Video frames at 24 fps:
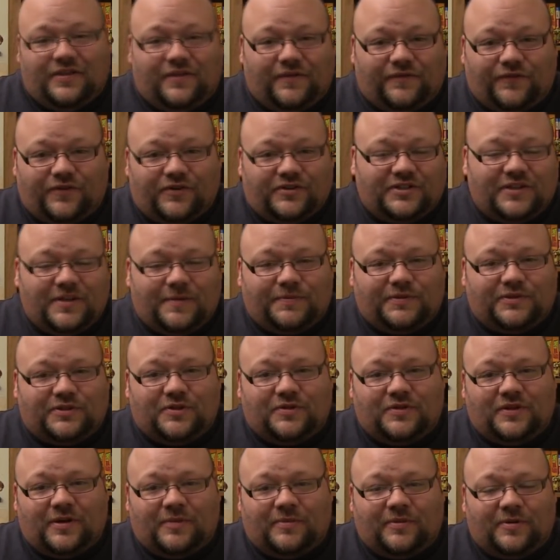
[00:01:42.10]
The first episode
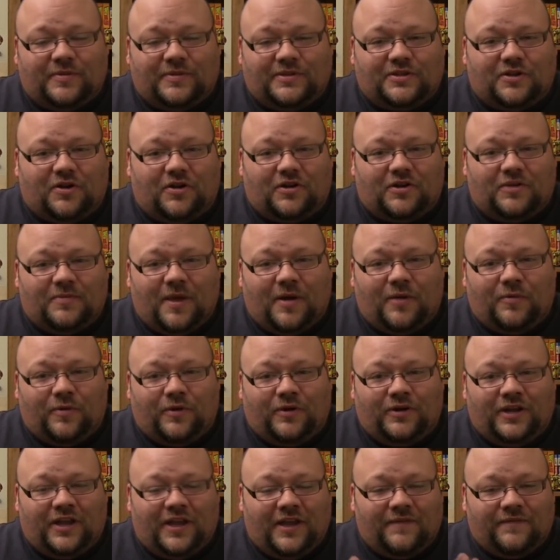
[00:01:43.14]
that I'm going to be talking about
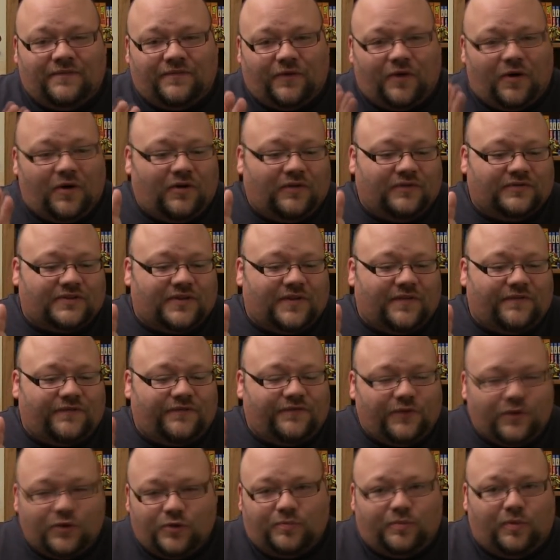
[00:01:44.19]
one involves
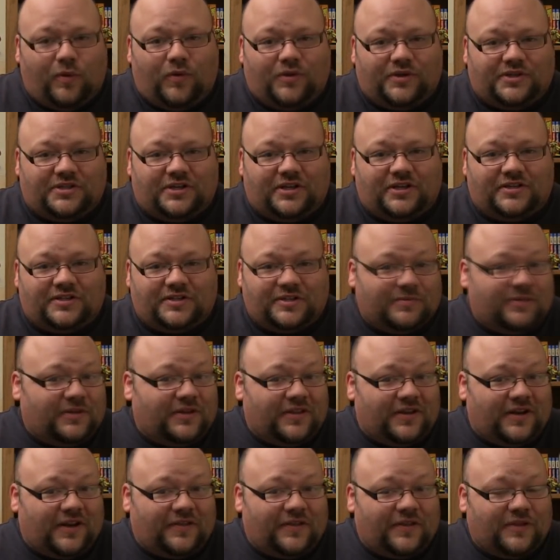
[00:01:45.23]
food poisoning, something
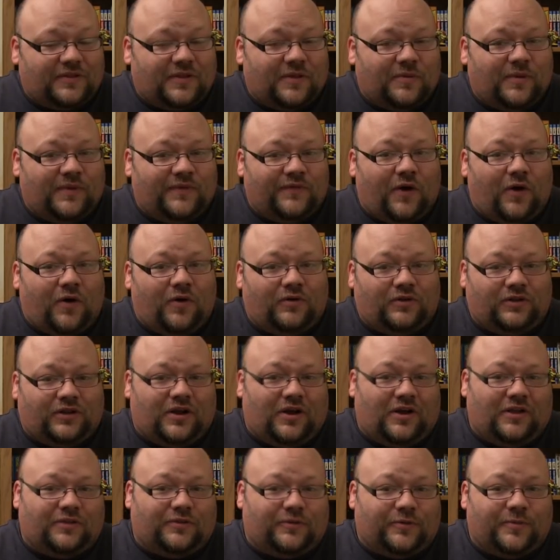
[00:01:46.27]
that I think that we've all
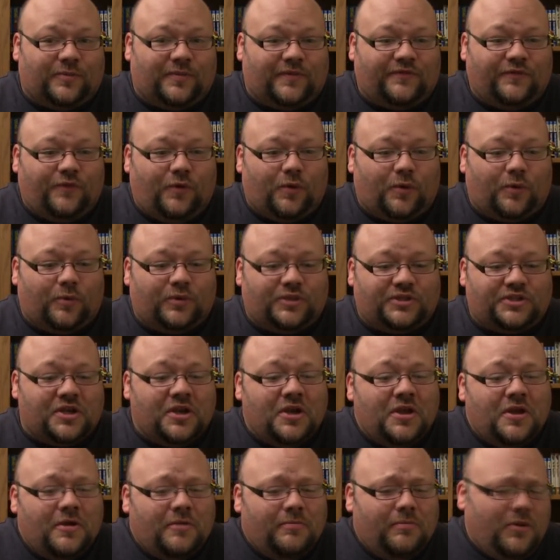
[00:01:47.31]
gone through before, which
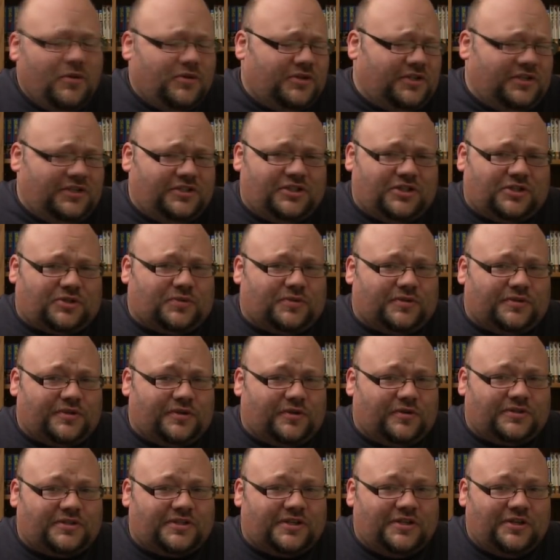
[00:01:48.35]
mostly just
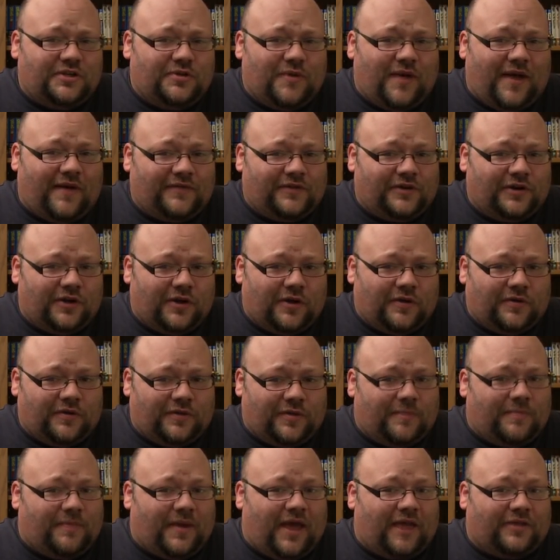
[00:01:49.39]
results in you having to go to
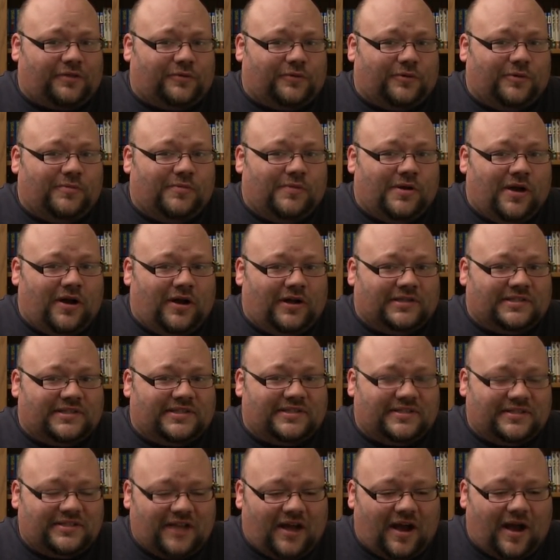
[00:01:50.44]
the bathroom
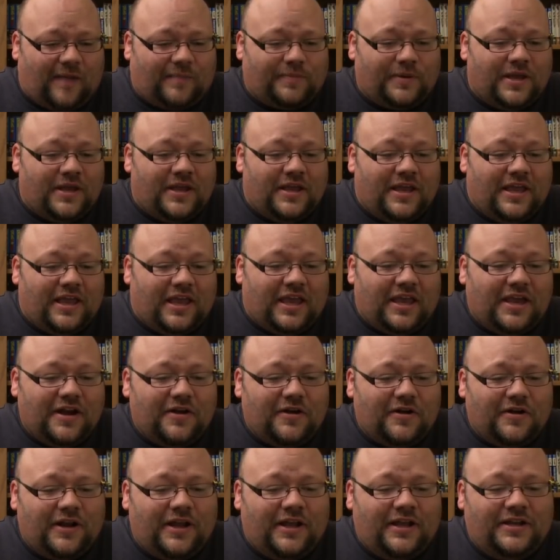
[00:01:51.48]
non-stop.
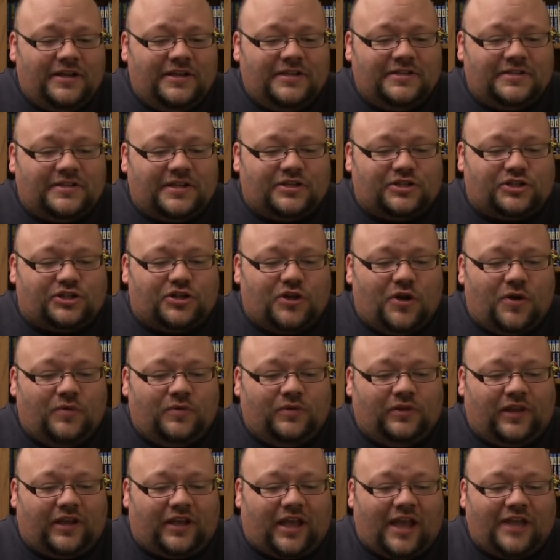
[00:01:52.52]
Here it is
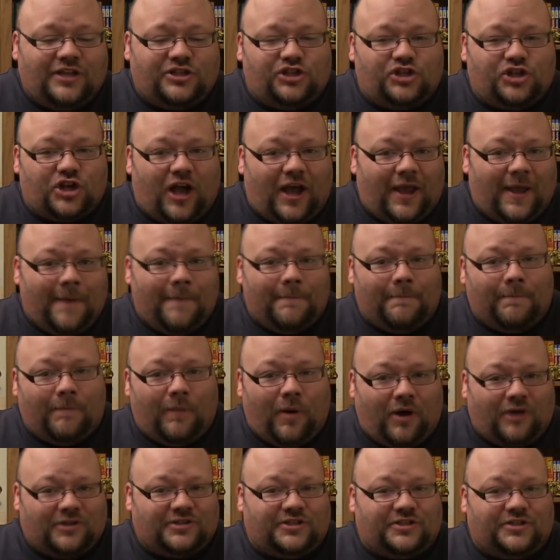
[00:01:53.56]
shown like a giant
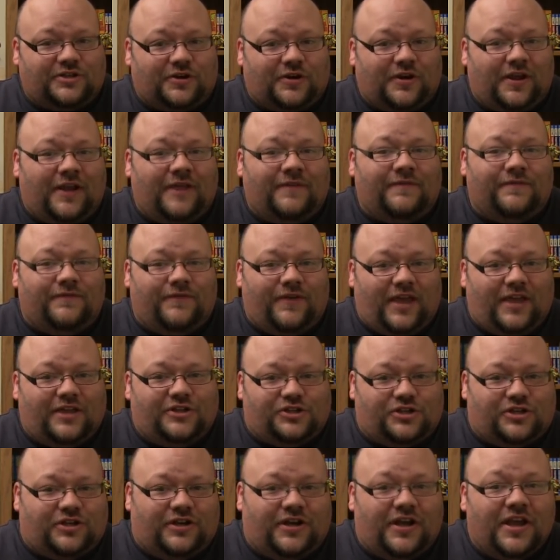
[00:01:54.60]
monster
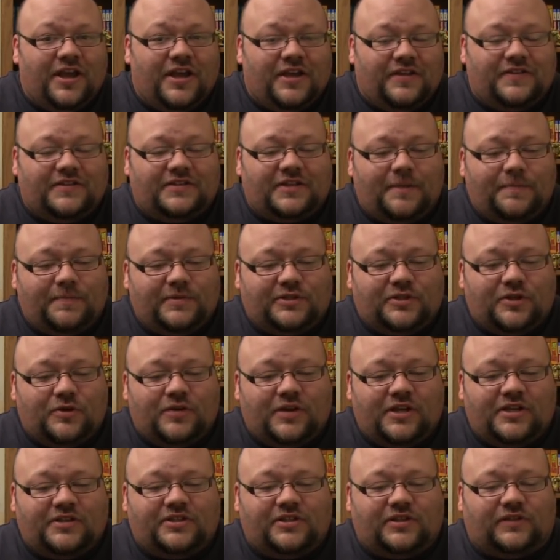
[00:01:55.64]
invasion. This episode
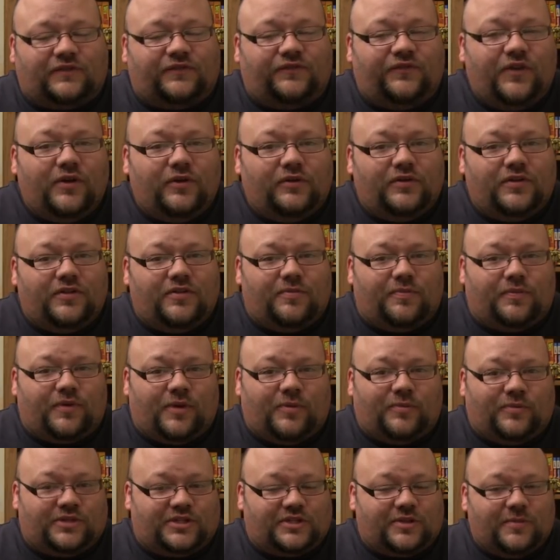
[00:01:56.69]
is just filled to the
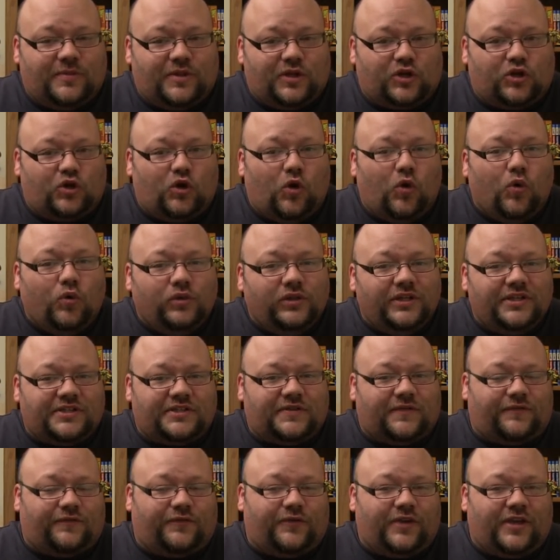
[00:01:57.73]
brim with some of the
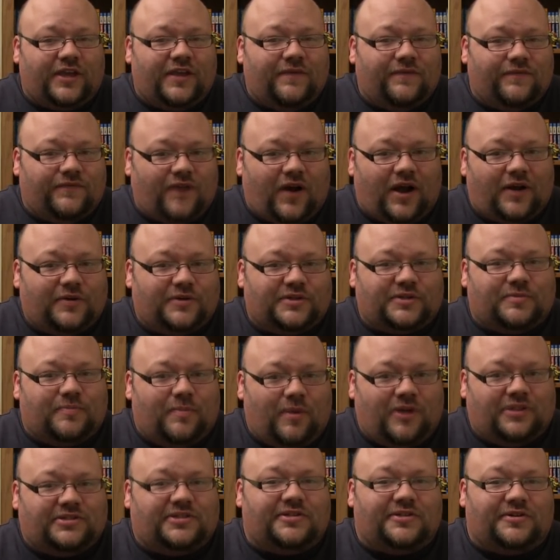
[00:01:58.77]
coolest freaking virus
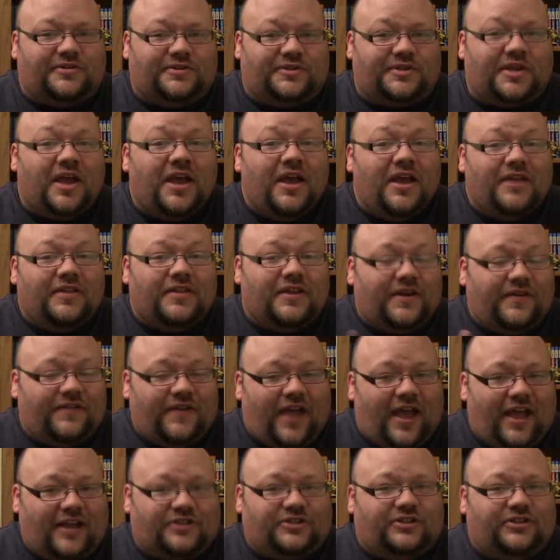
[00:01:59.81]
monsters that I've
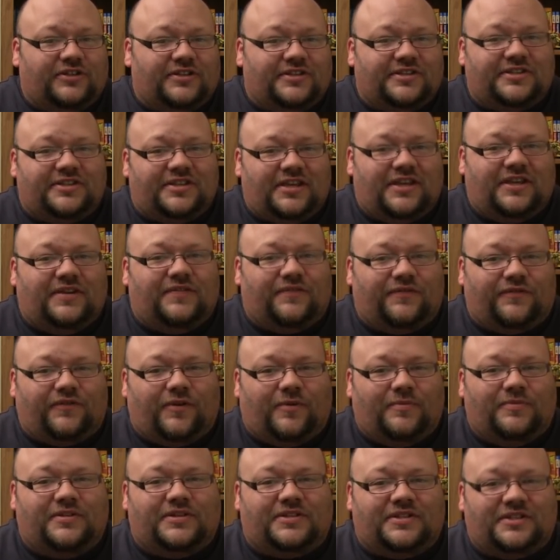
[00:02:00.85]
actually seen from the